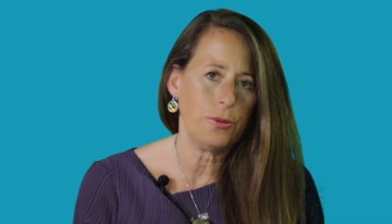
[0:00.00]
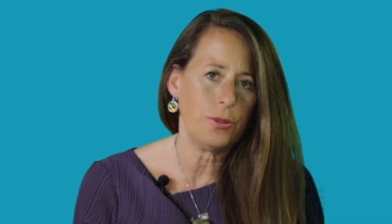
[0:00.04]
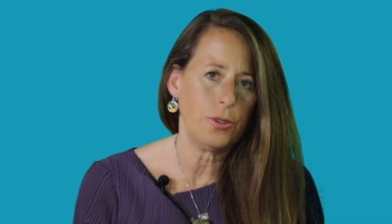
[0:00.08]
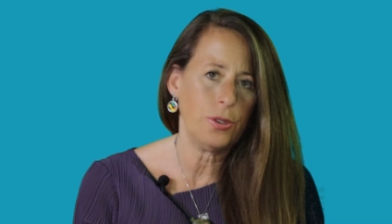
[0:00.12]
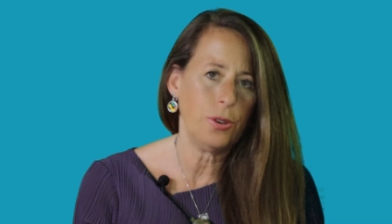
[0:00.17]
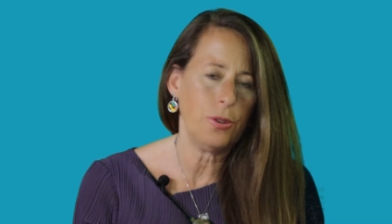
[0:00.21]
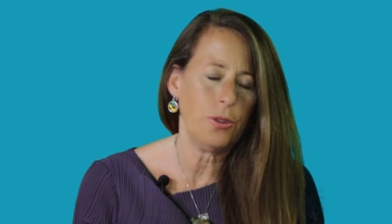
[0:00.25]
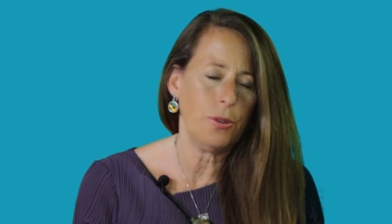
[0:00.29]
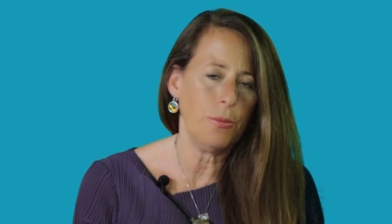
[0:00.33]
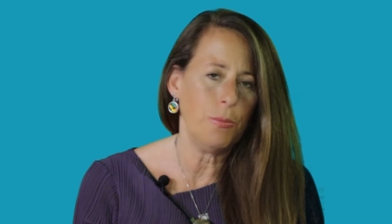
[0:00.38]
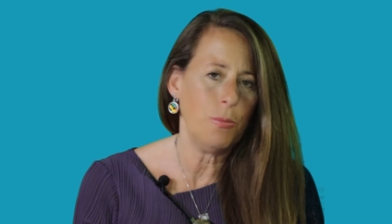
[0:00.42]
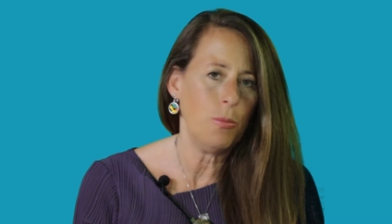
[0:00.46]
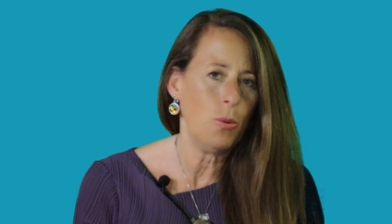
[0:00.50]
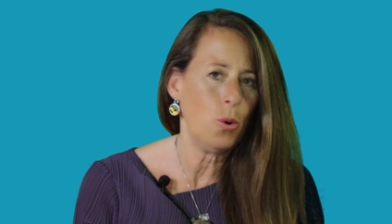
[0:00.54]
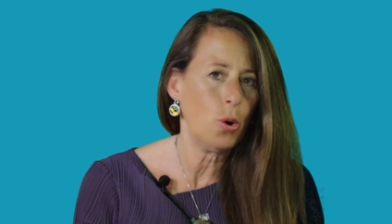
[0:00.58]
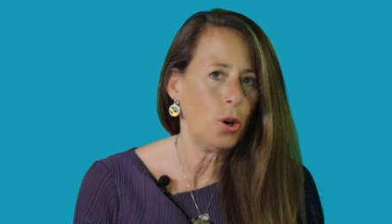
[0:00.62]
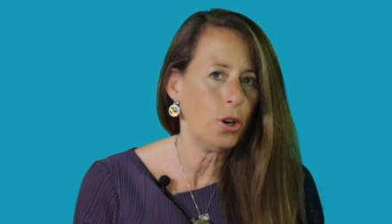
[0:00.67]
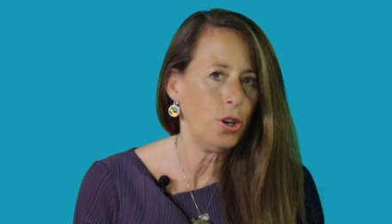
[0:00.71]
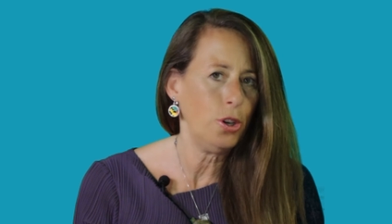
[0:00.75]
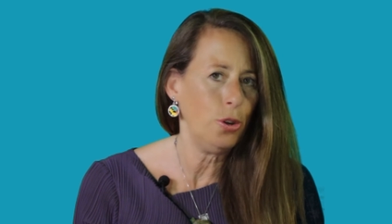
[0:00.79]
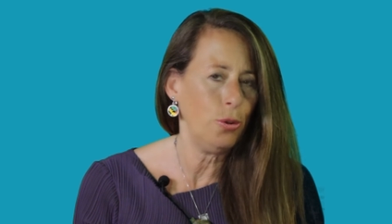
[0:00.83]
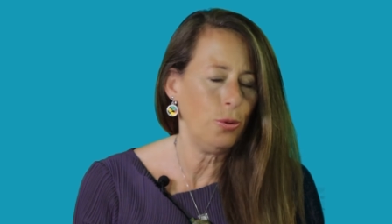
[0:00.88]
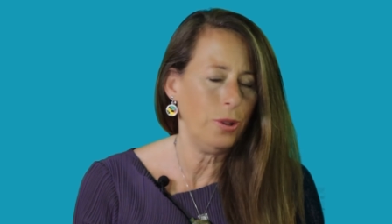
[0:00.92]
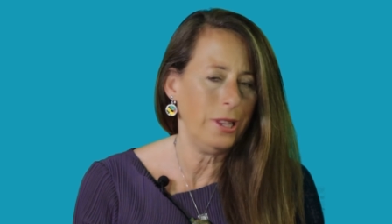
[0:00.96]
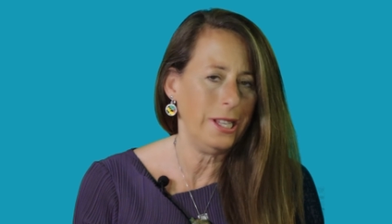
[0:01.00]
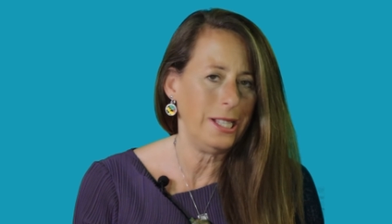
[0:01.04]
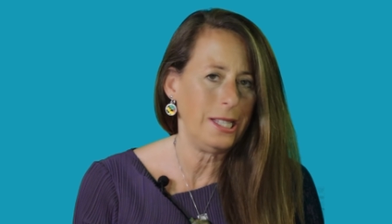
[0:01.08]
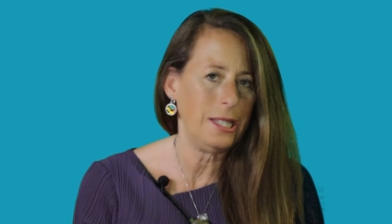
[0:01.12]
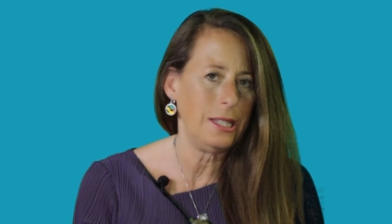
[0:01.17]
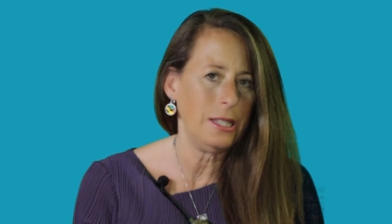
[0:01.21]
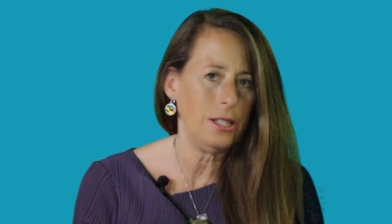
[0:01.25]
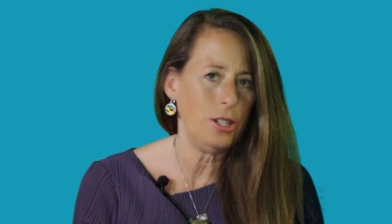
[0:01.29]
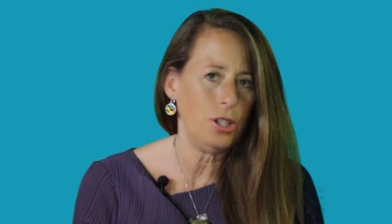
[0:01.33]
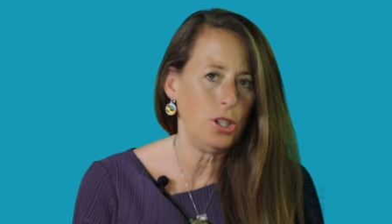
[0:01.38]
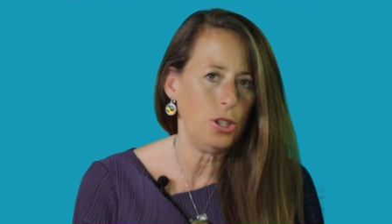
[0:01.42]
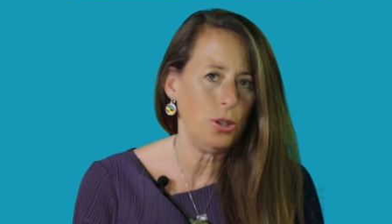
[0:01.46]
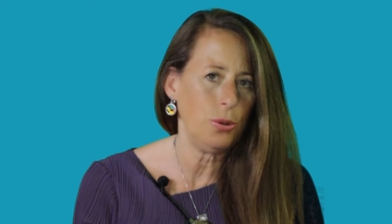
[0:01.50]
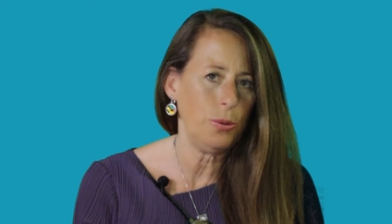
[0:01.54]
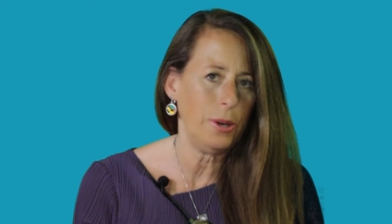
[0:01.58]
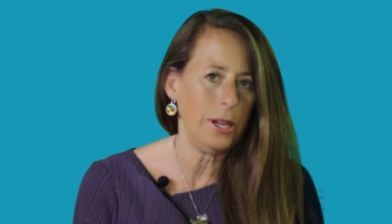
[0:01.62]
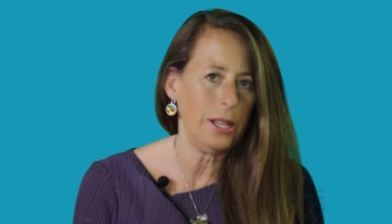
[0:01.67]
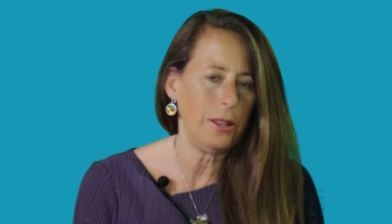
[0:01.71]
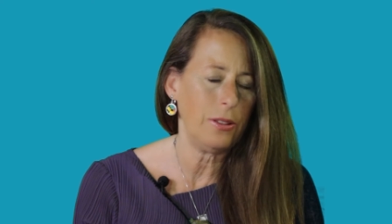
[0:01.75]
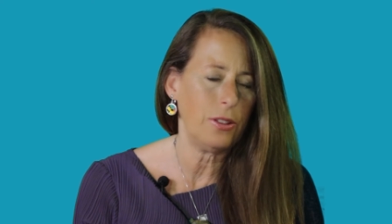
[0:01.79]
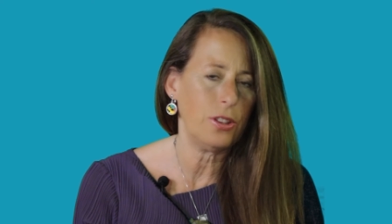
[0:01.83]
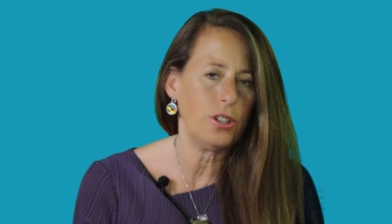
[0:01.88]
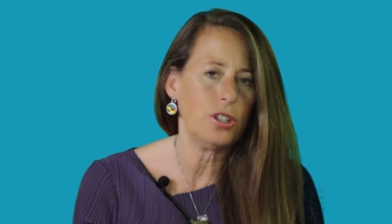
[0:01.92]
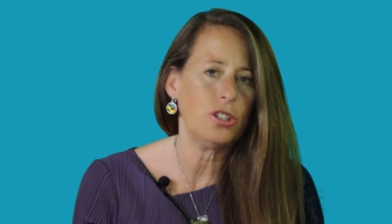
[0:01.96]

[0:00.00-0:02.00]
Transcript: So the more you listen to it,